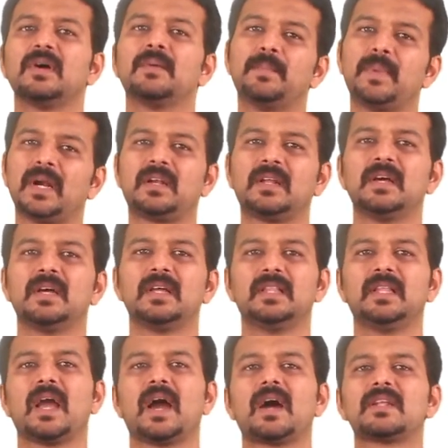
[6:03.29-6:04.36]
but
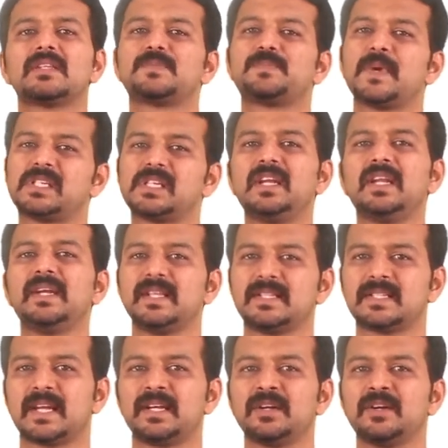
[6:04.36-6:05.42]
they are specially
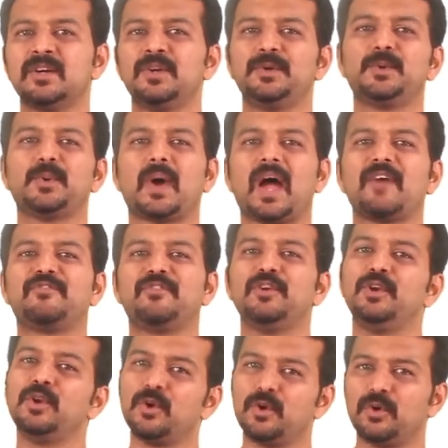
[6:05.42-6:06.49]
designed to have
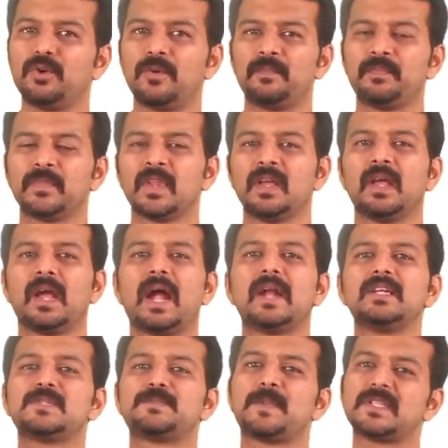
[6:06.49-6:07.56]
low
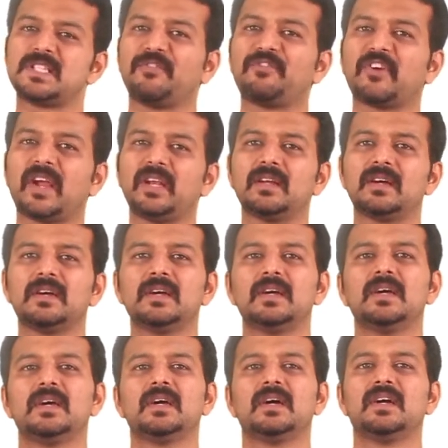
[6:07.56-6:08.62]
and specified
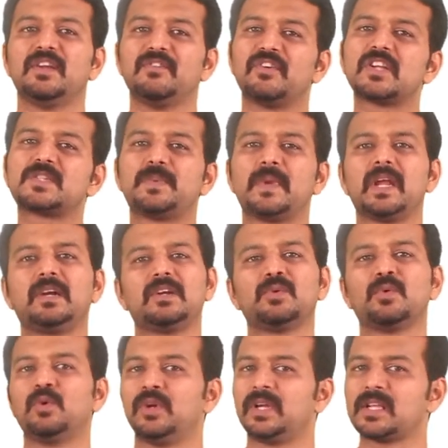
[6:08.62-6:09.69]
reverse breakdown
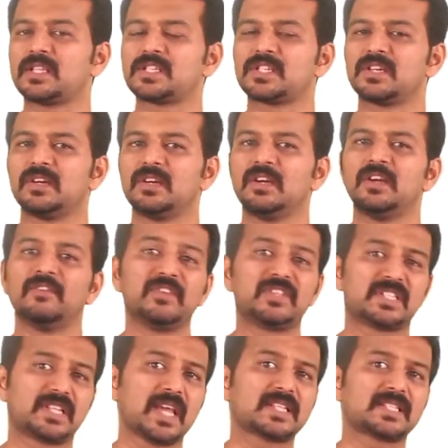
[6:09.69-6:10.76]
voltage
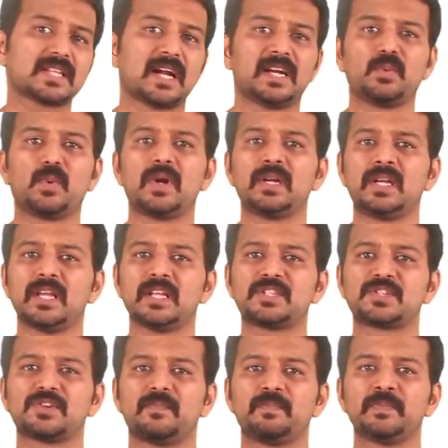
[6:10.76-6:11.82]
which takes
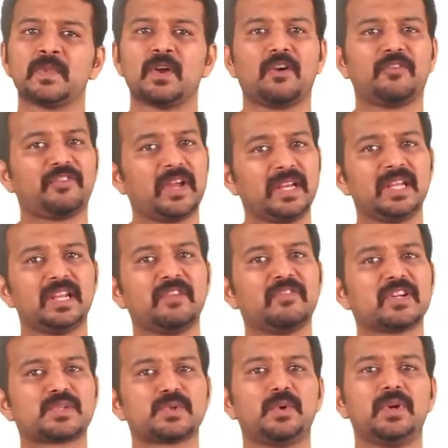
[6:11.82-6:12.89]
advantage of any
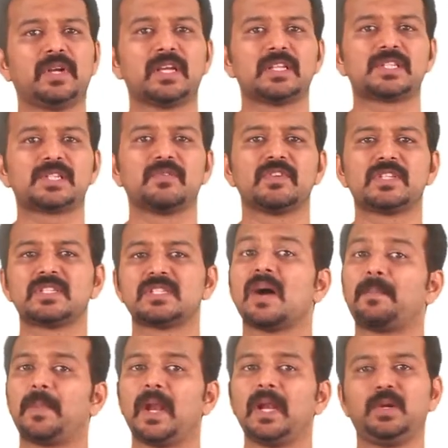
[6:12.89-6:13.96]
reverse voltage which is
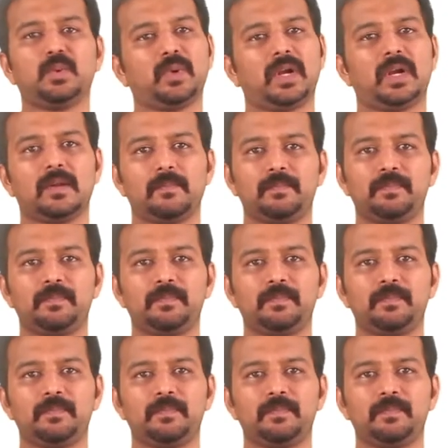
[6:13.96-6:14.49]
applied to it.